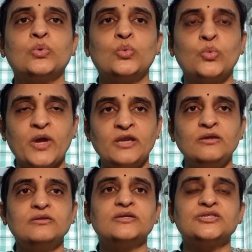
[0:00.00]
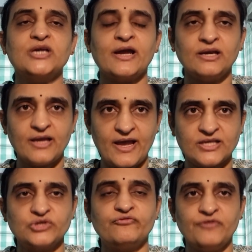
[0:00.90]
When the child
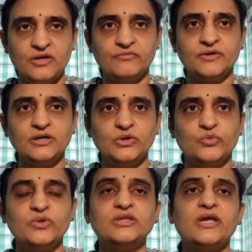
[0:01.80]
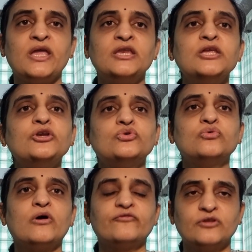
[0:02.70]
has fever with any two
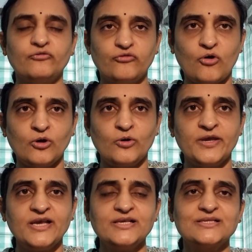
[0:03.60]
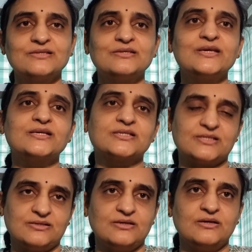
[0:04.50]
of the following
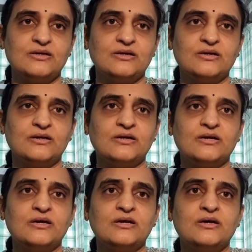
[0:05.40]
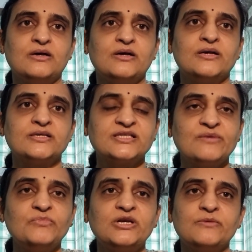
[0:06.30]
six
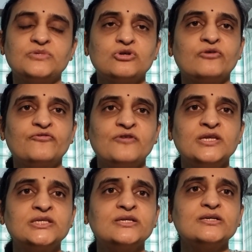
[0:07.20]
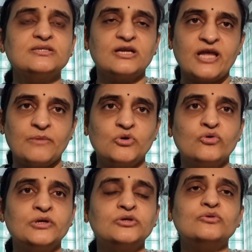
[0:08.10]
symptoms or features that I'm
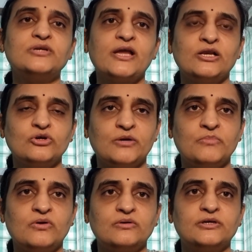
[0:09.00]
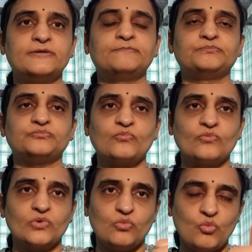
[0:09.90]
going to tell you about.
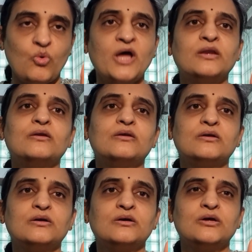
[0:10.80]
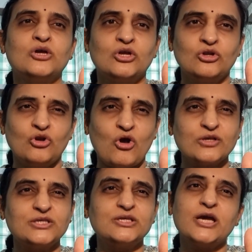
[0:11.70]
1.
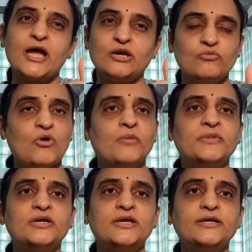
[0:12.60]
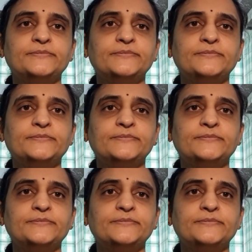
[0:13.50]
Nausea and vomiting.